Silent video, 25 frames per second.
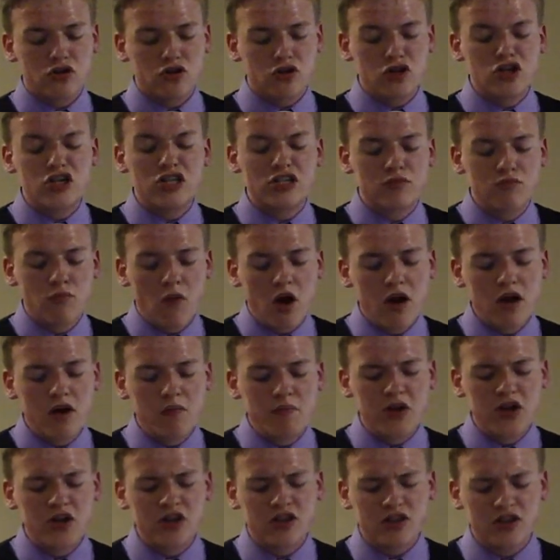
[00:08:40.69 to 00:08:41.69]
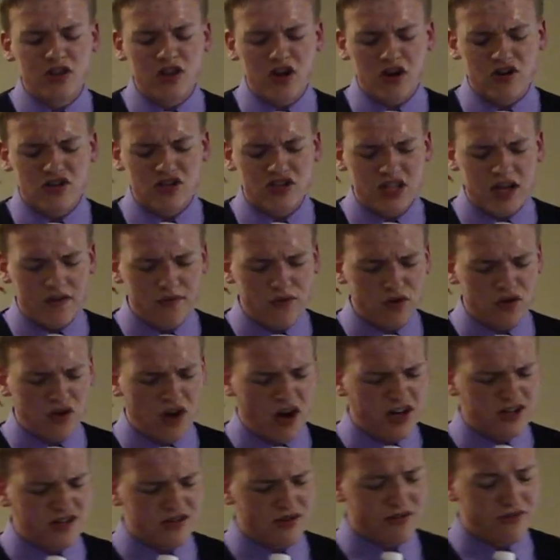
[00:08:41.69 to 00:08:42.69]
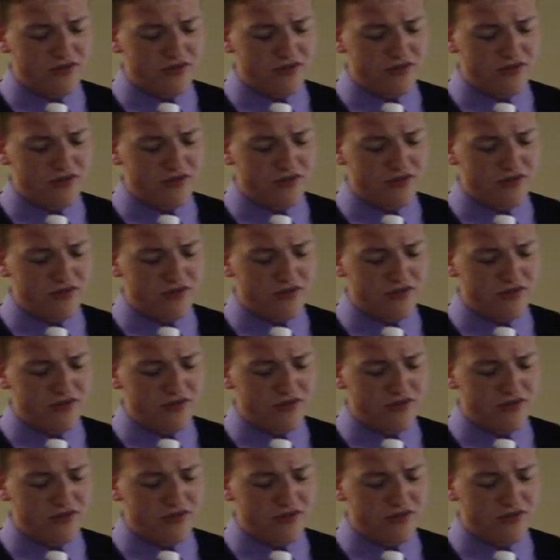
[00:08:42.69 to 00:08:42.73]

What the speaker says: It is my opinion that there are several kinds of